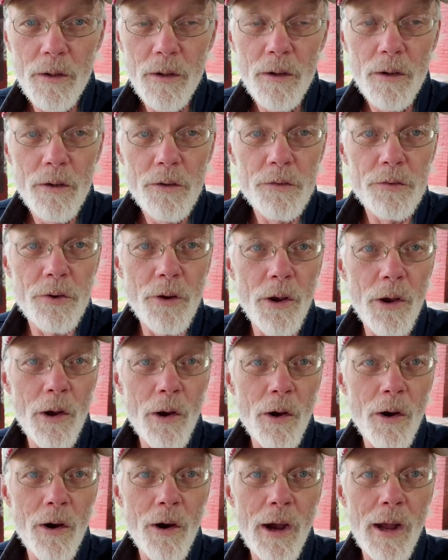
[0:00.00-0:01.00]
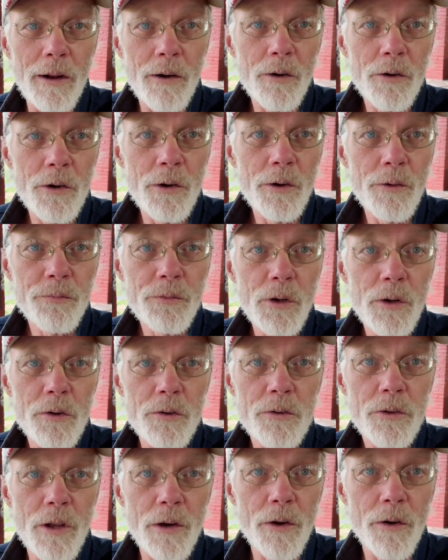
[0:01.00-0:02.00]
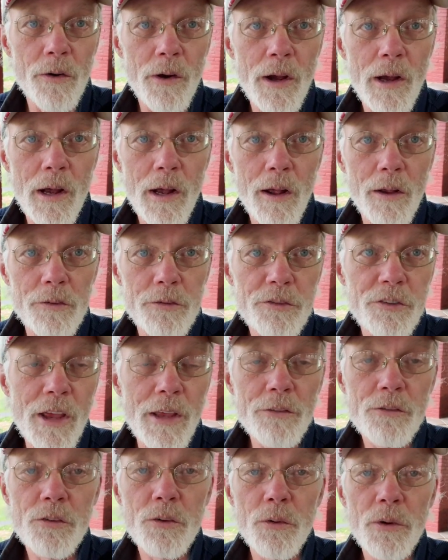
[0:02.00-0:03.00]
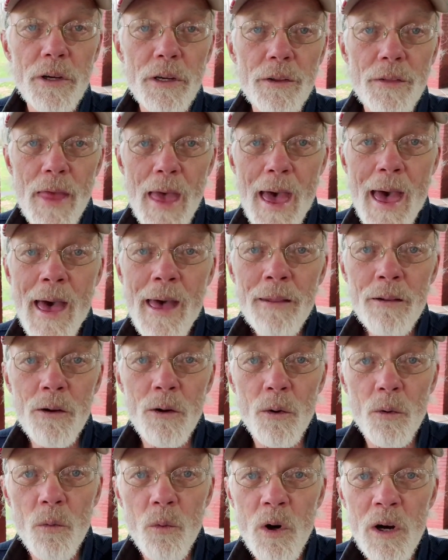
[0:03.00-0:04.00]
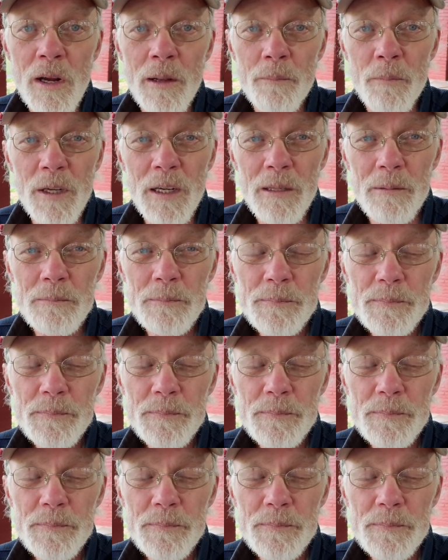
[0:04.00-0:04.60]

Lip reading: So I don't know if they're censoring that or what, man.